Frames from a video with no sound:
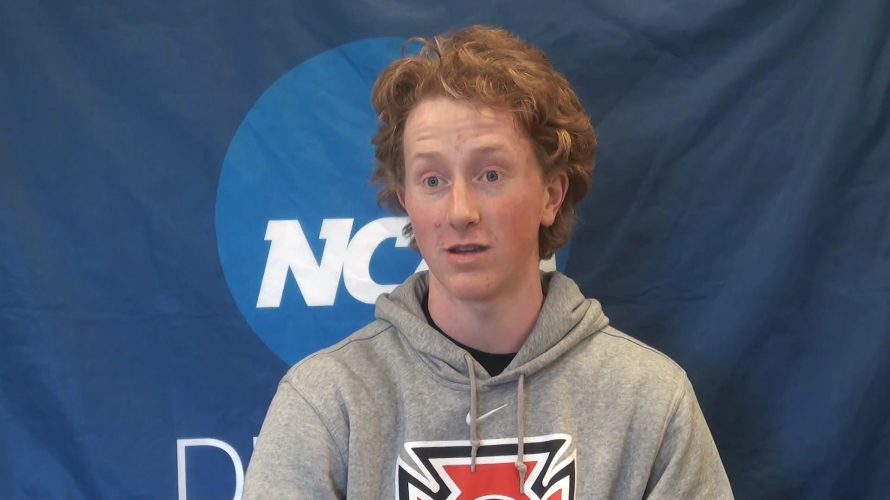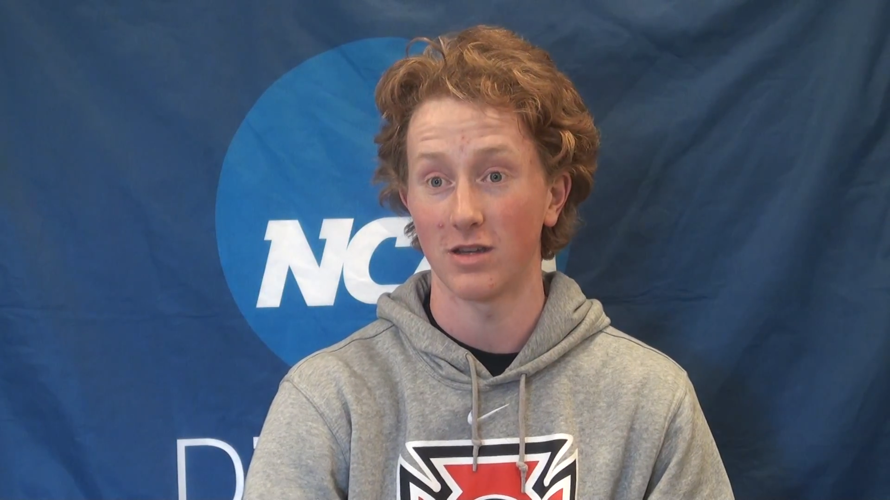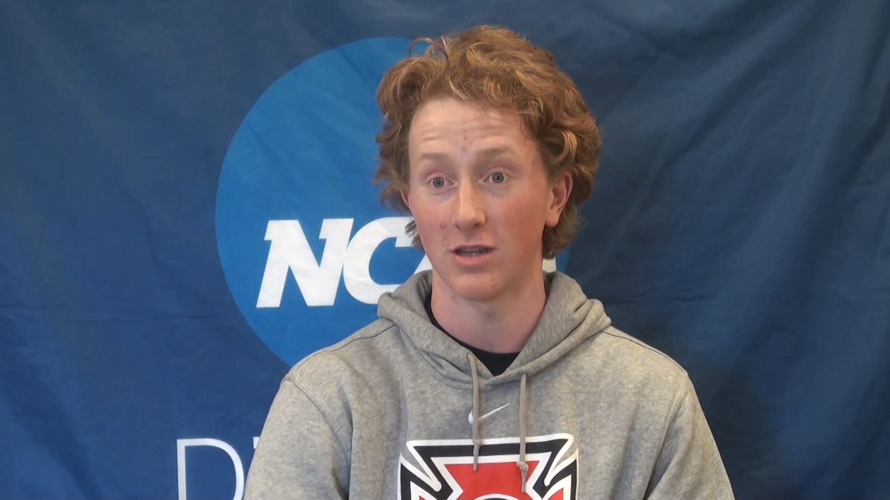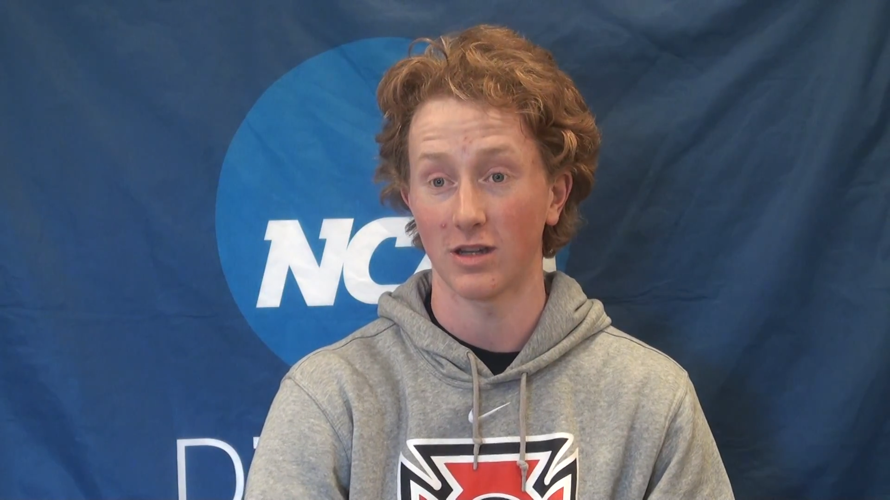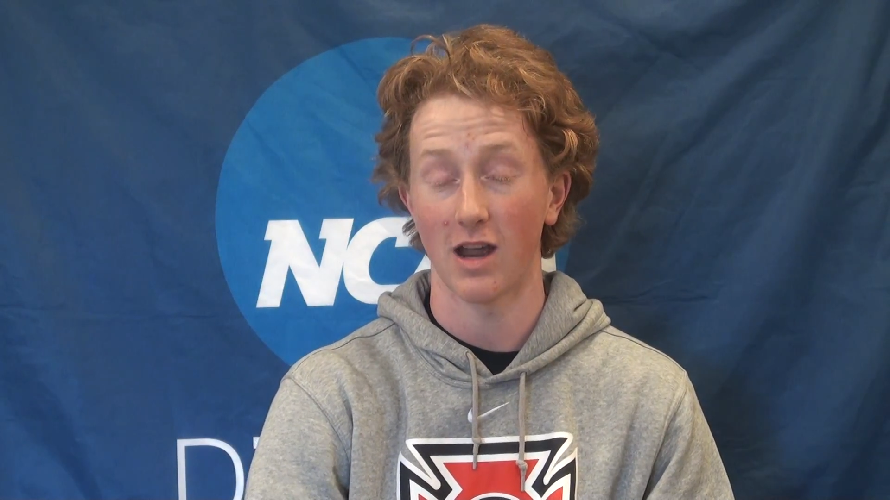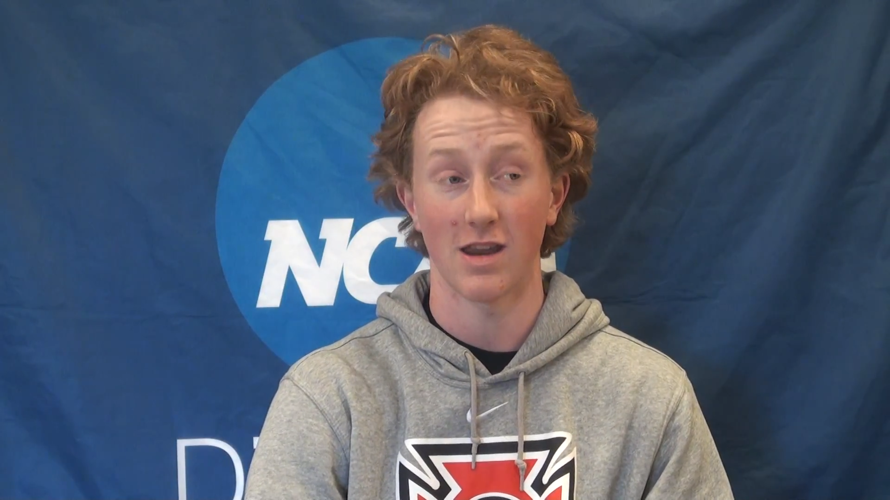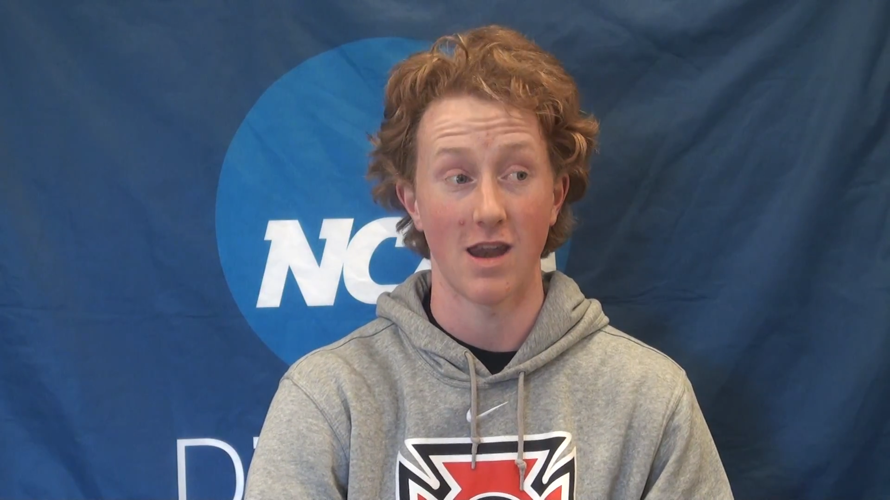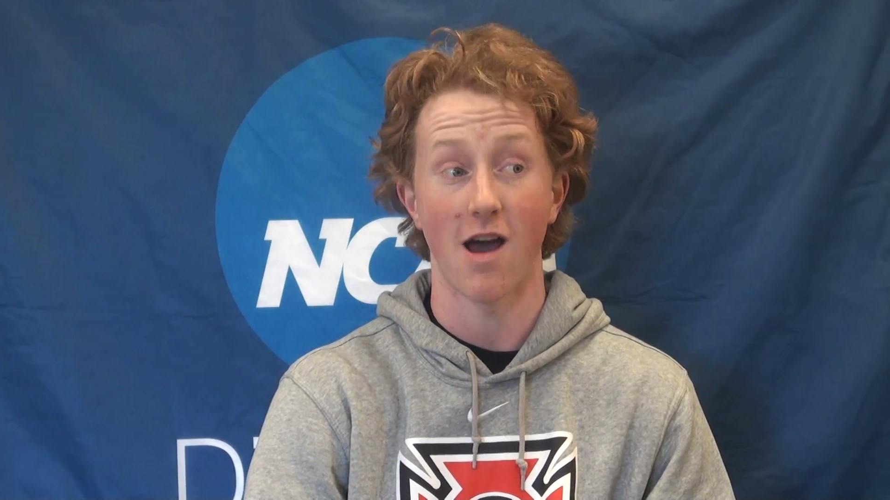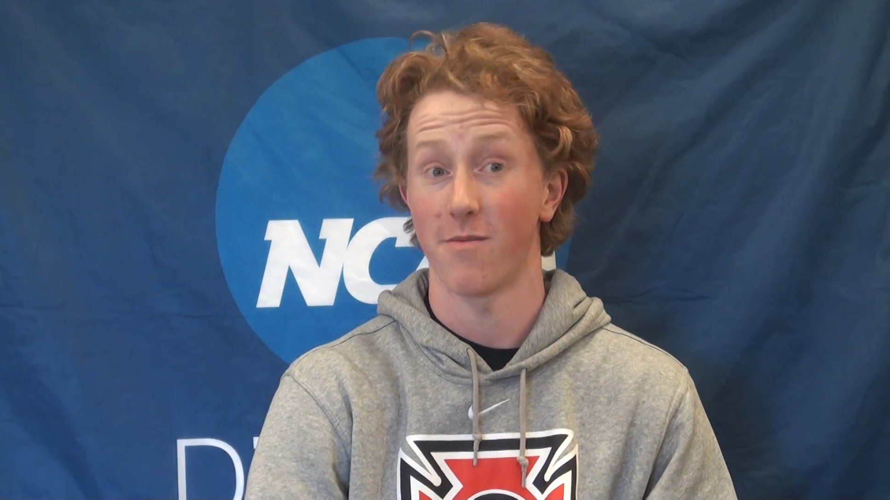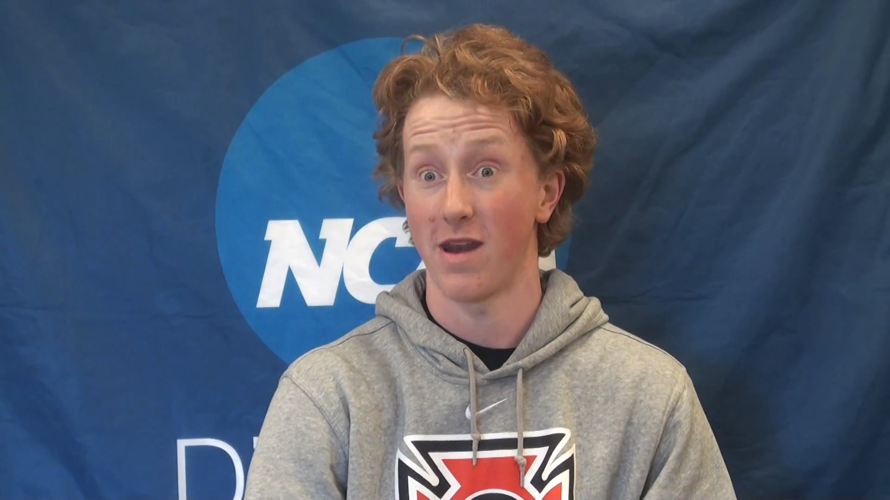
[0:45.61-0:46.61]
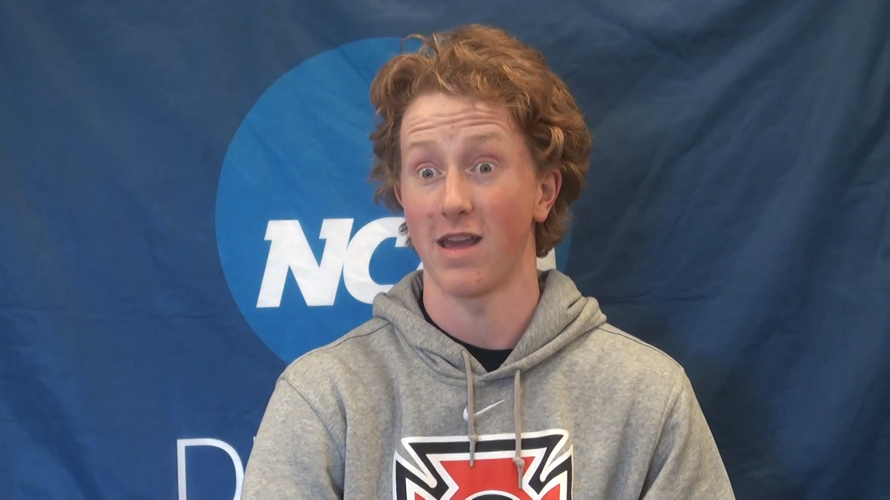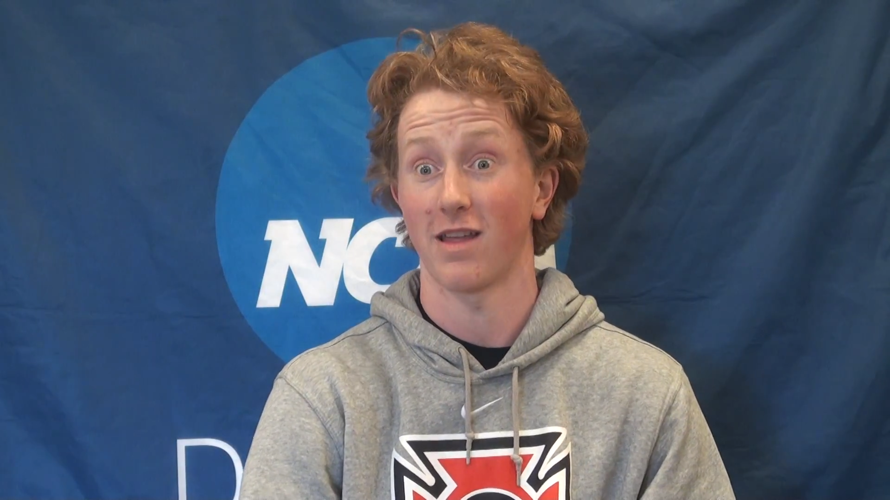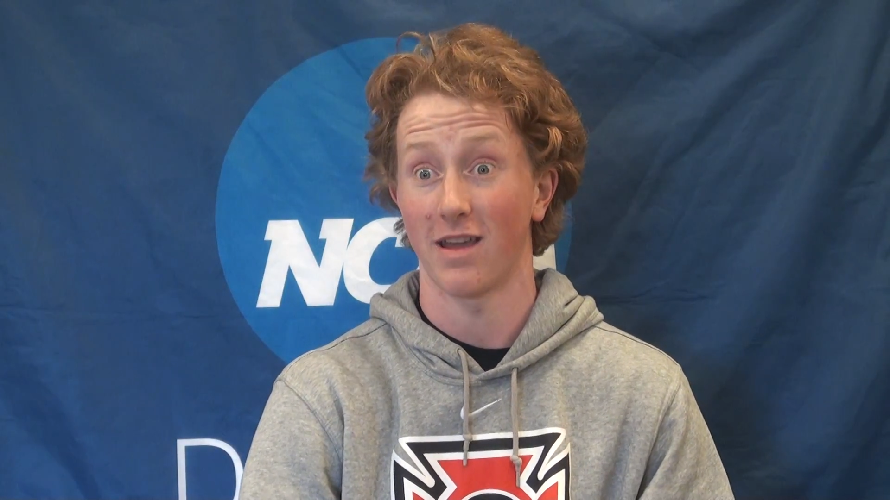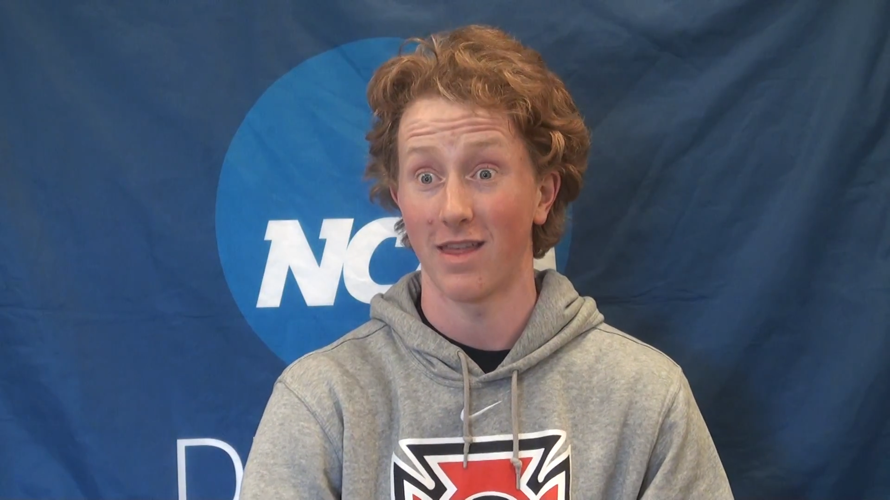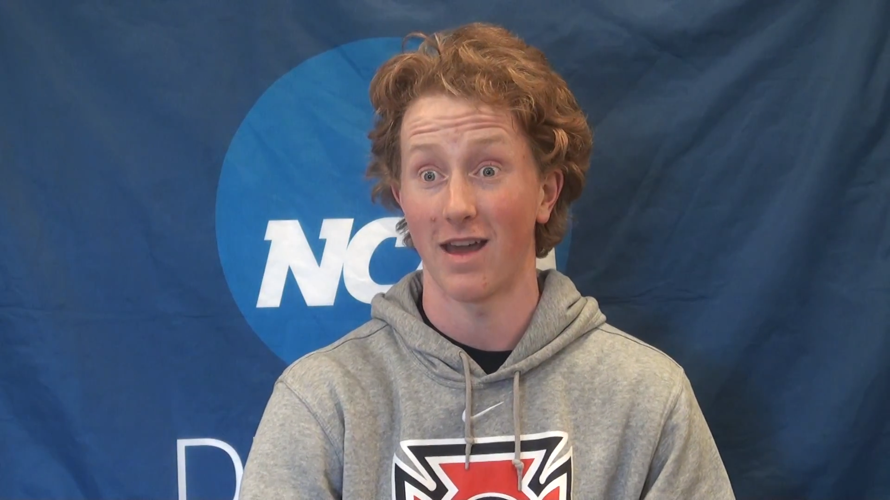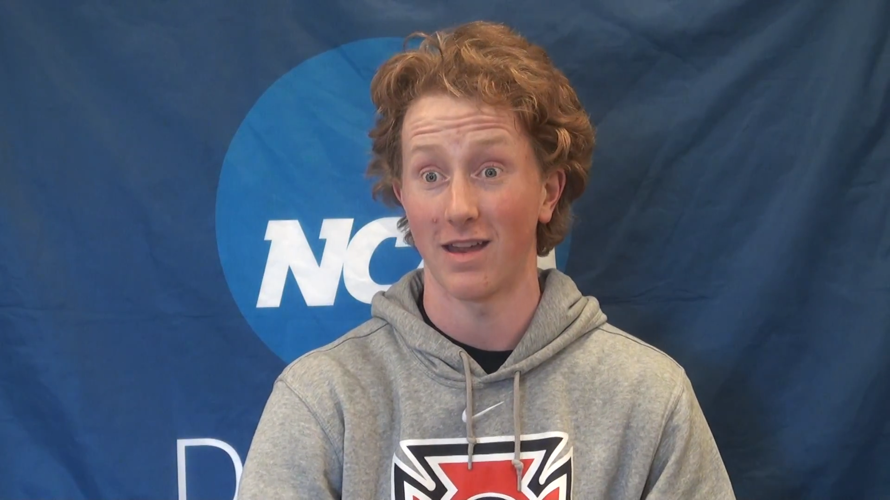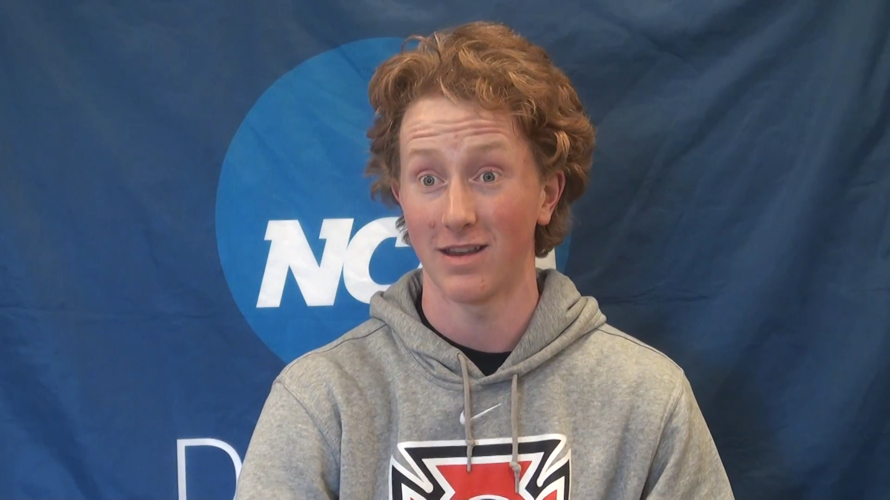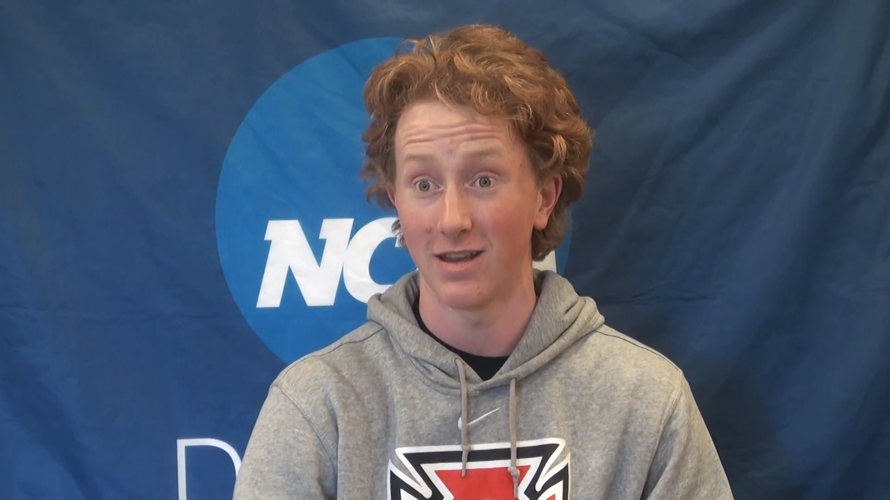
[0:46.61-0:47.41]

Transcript: to just kind of dominate like that.